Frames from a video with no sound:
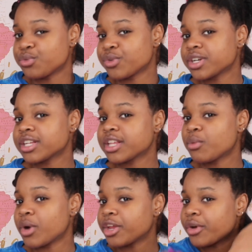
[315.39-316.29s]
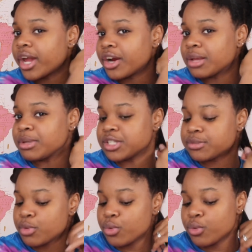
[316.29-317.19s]
really want your hair to be
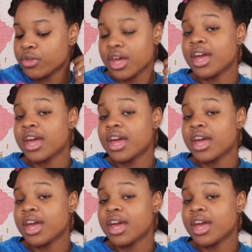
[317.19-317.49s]
smooth